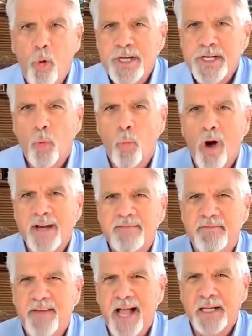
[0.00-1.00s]
to one
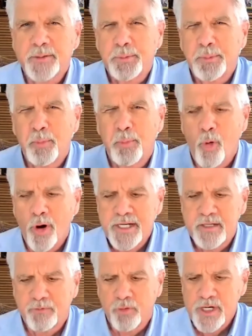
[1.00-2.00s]
valuable point
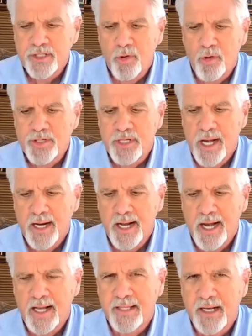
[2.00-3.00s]
of resource
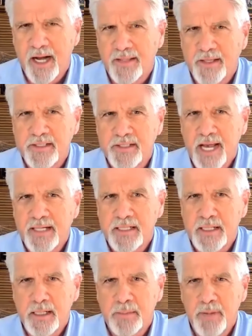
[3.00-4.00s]
on the set,
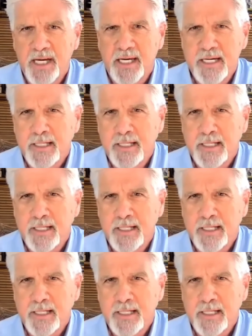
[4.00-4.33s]
Bekki?